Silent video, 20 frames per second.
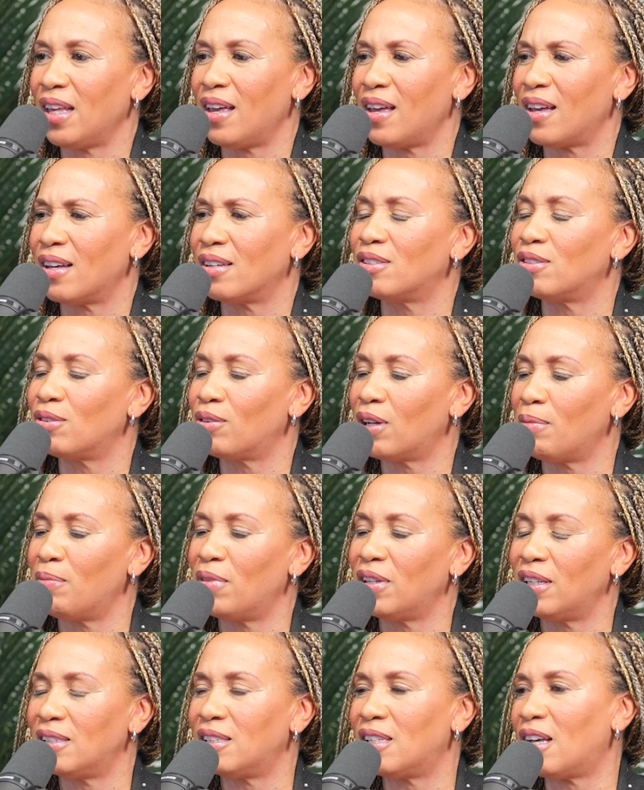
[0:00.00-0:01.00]
Yeah. So
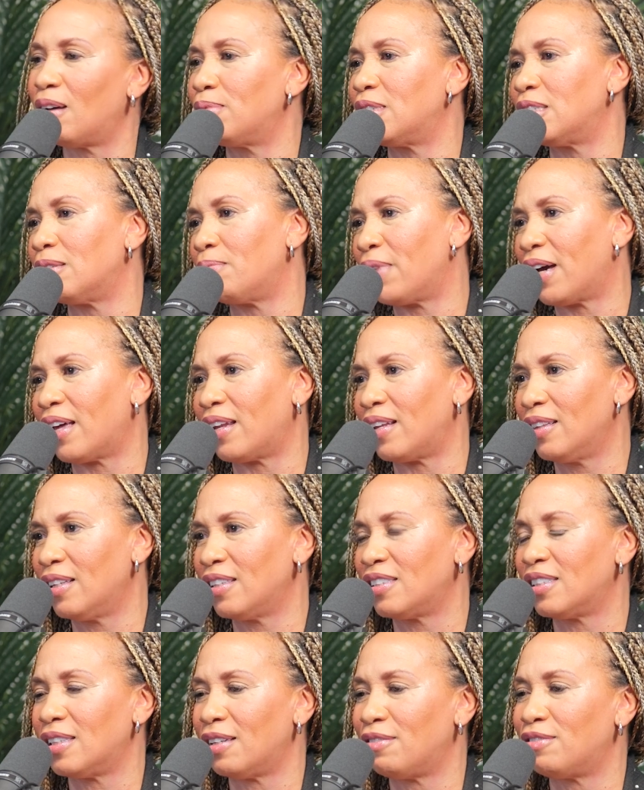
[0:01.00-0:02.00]
come on, let's help somebody.
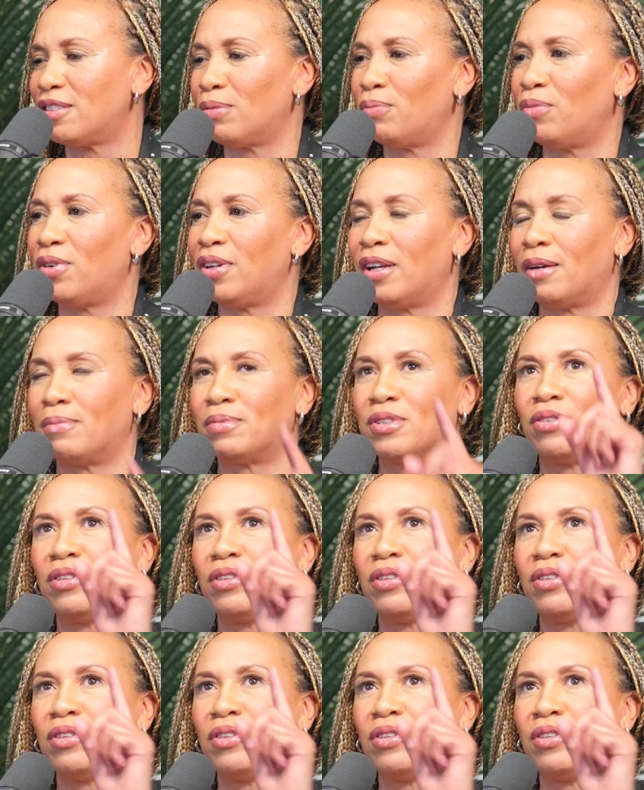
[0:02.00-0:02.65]
Let's lift someone up.